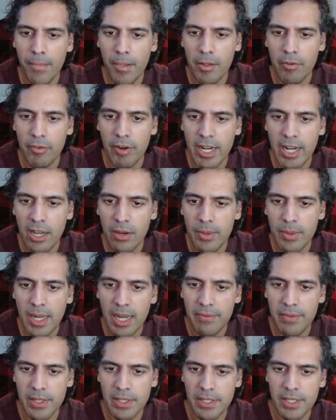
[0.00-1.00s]
right now we
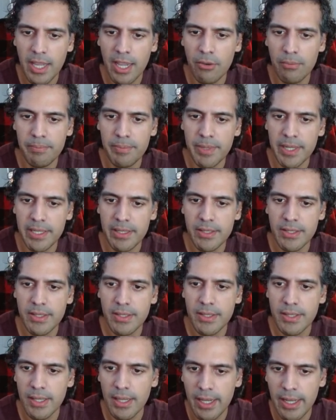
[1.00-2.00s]
have this count
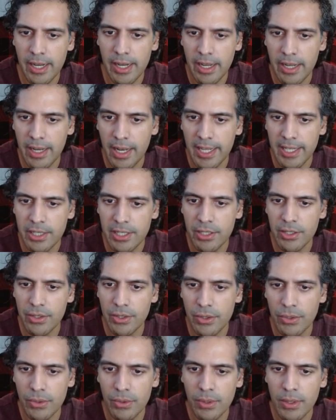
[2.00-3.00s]
bits, and I'd like
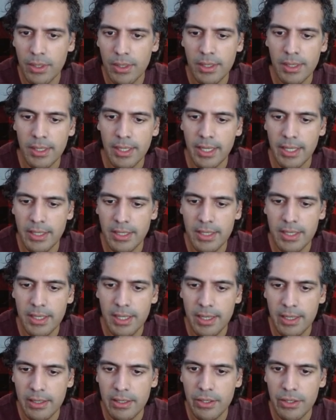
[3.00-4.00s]
to
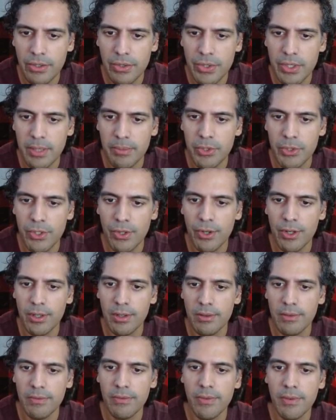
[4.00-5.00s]
instead do some sort
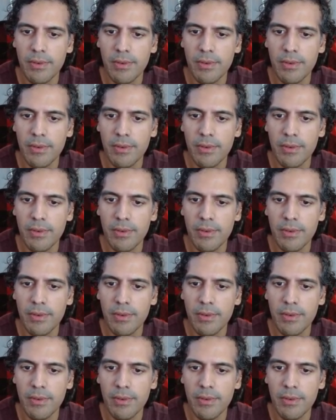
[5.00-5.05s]
of